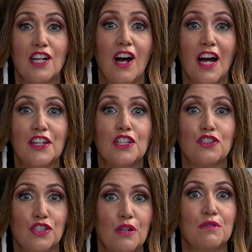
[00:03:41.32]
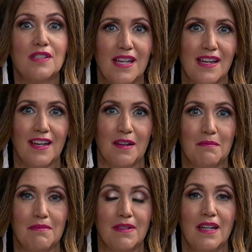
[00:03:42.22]
God chose
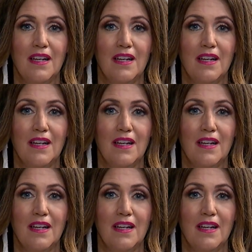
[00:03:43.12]
him